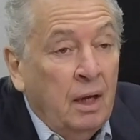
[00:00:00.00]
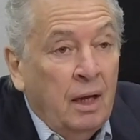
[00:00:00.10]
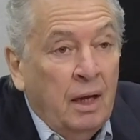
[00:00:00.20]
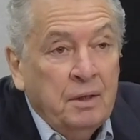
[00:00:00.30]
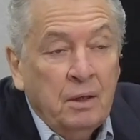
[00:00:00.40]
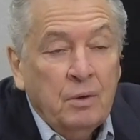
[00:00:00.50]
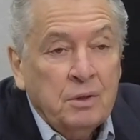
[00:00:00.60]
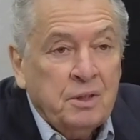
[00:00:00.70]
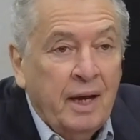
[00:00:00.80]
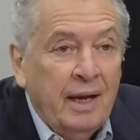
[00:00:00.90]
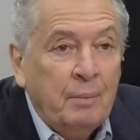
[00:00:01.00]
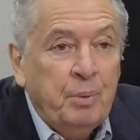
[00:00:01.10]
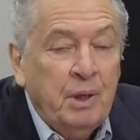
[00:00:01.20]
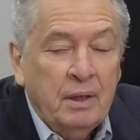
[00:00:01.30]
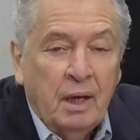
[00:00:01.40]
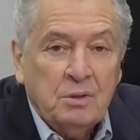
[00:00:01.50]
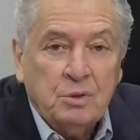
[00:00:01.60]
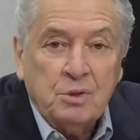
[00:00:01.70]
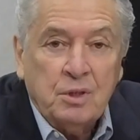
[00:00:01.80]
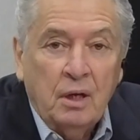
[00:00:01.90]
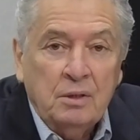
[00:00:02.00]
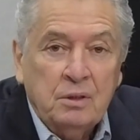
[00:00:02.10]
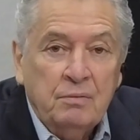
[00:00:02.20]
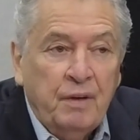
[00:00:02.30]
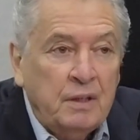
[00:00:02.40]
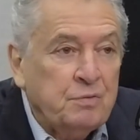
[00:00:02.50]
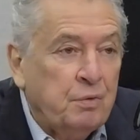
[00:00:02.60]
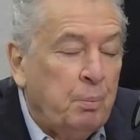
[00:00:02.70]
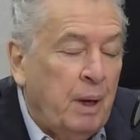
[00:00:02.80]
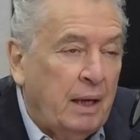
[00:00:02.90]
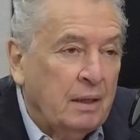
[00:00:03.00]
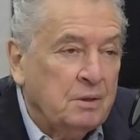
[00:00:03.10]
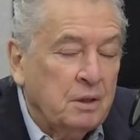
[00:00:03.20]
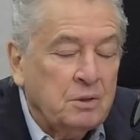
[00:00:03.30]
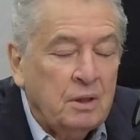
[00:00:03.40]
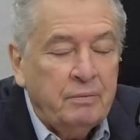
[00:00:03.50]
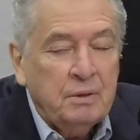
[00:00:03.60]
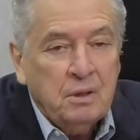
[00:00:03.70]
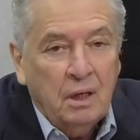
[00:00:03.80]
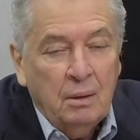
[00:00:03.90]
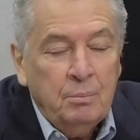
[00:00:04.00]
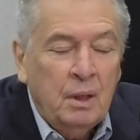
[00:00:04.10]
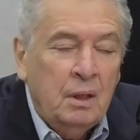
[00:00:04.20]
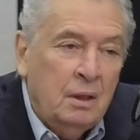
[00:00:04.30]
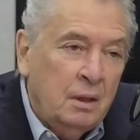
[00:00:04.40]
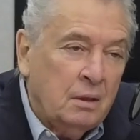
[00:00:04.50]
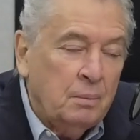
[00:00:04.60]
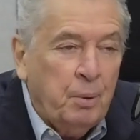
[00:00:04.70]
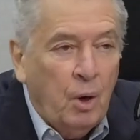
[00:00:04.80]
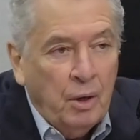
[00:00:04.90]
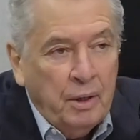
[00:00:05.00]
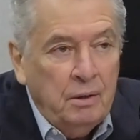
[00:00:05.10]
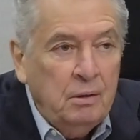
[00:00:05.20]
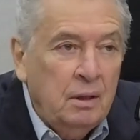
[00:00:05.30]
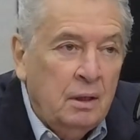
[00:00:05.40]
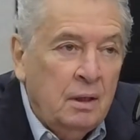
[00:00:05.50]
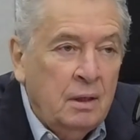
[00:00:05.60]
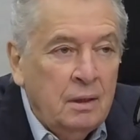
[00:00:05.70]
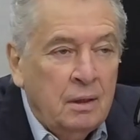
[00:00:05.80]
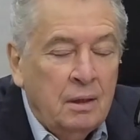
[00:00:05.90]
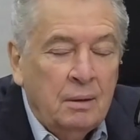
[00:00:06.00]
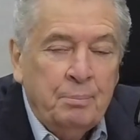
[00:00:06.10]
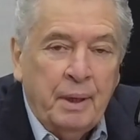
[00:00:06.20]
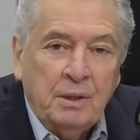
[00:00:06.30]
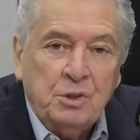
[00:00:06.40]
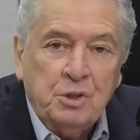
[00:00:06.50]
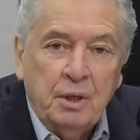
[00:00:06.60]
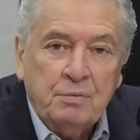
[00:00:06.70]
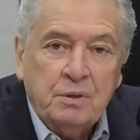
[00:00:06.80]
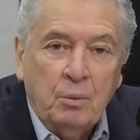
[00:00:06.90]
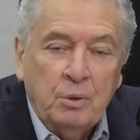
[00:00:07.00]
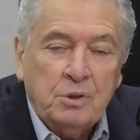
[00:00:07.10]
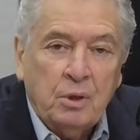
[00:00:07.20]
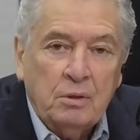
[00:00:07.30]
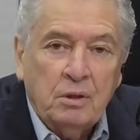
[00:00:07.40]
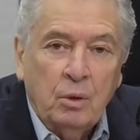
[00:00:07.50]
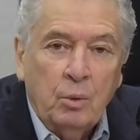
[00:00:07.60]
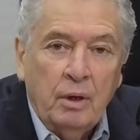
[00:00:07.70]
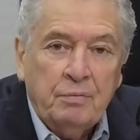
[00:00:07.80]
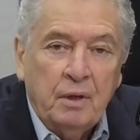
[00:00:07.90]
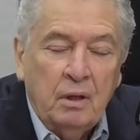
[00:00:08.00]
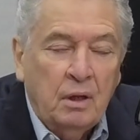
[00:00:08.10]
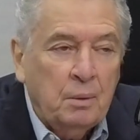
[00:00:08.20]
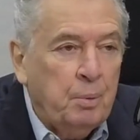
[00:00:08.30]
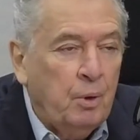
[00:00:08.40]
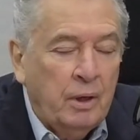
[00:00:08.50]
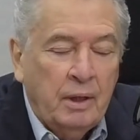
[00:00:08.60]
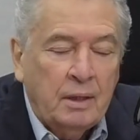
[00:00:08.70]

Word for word: And you know, this cannot be an exercise in vengeful politics that every time the party uh, base shifts that we start to go after the other party.